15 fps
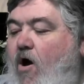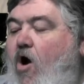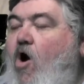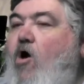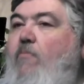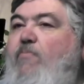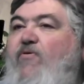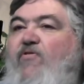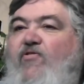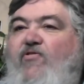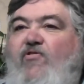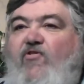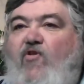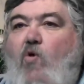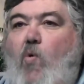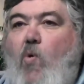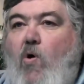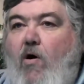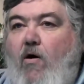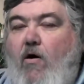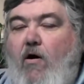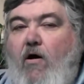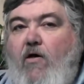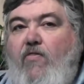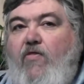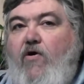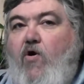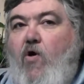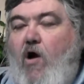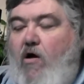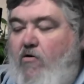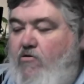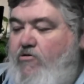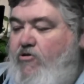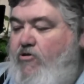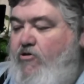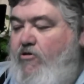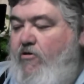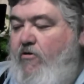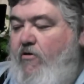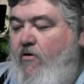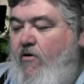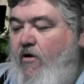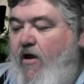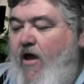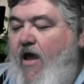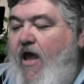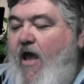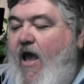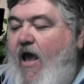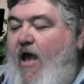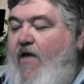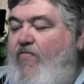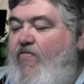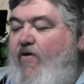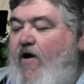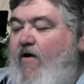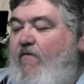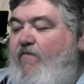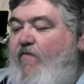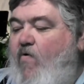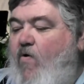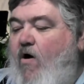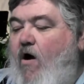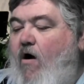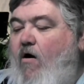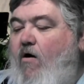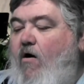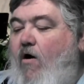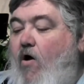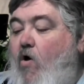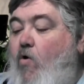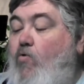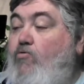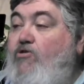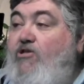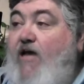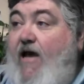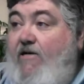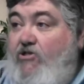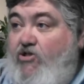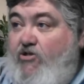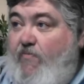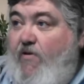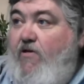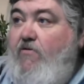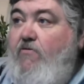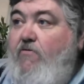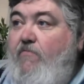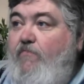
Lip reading: are before the cross and therefore are Old Testament